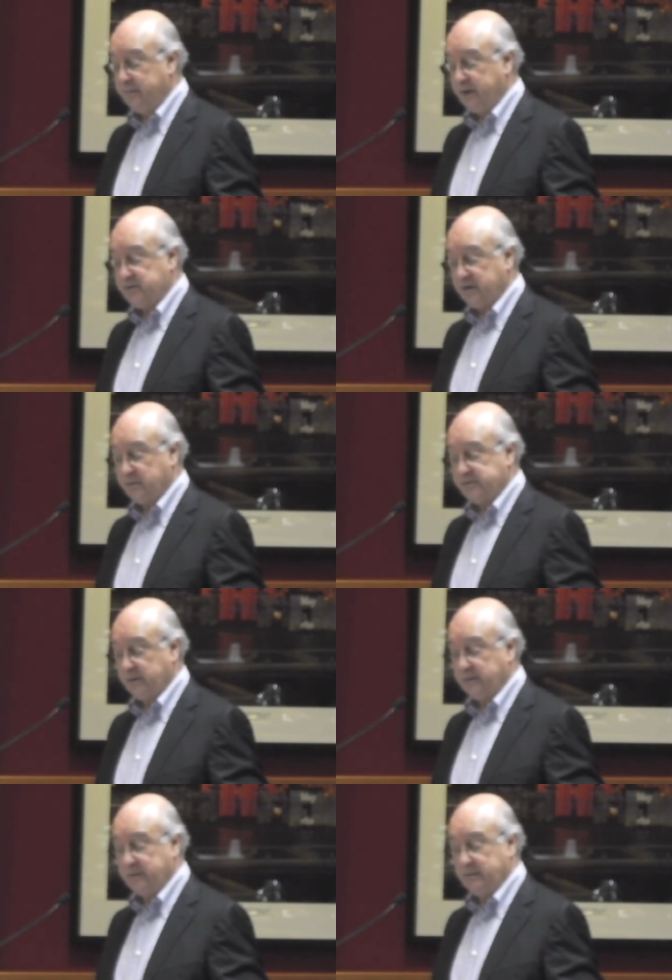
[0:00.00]
budget that was
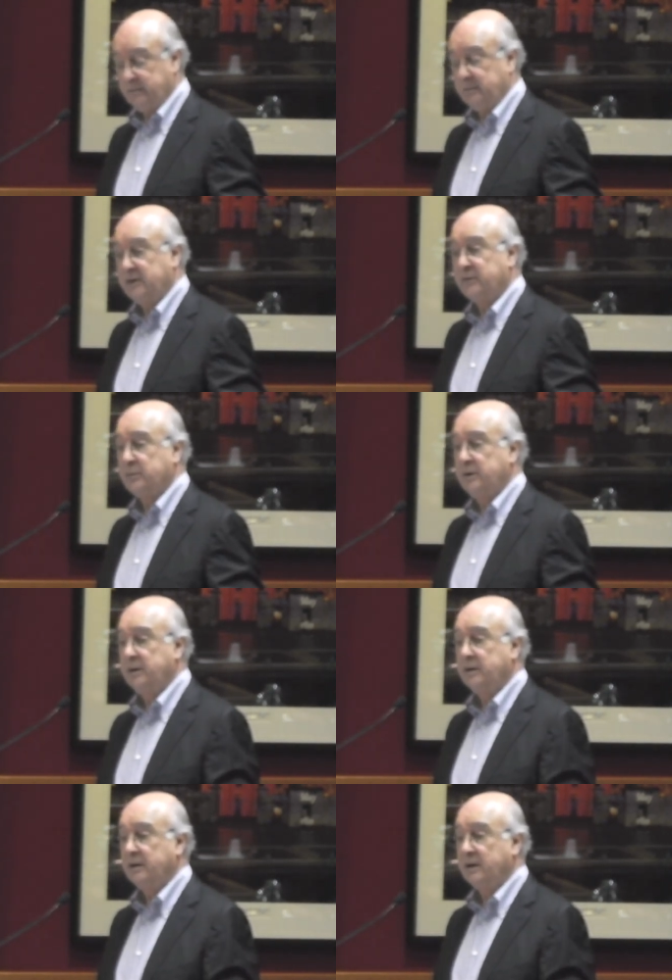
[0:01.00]
delivered last
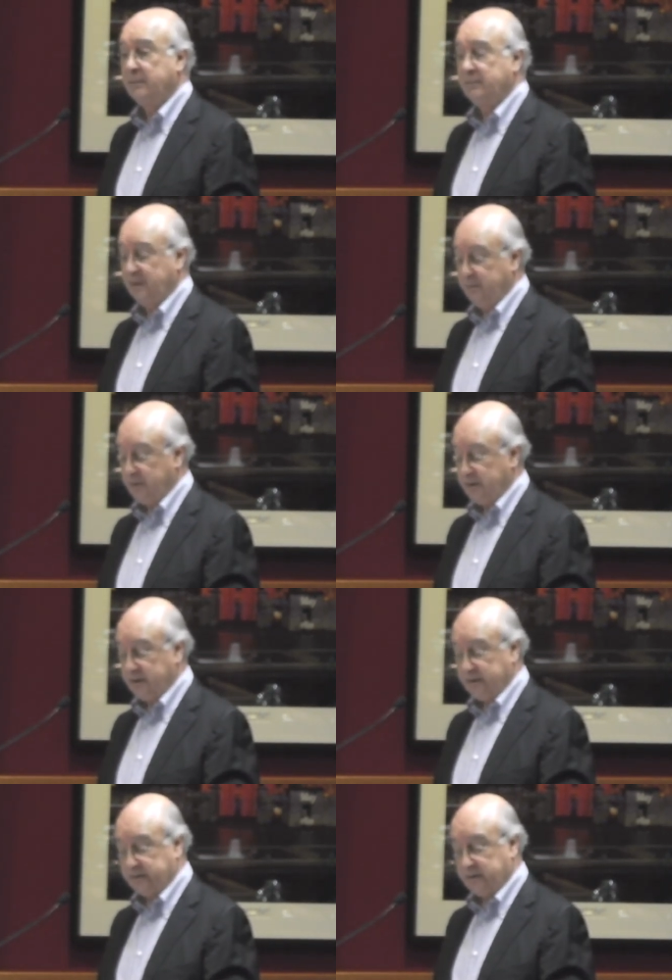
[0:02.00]
week. Um, you might
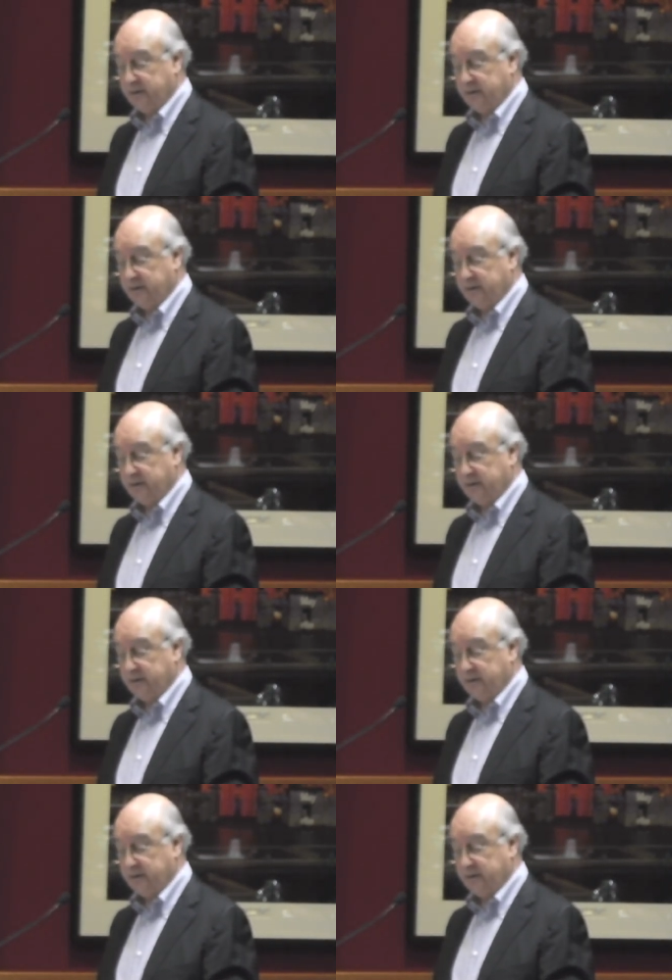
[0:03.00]
ask.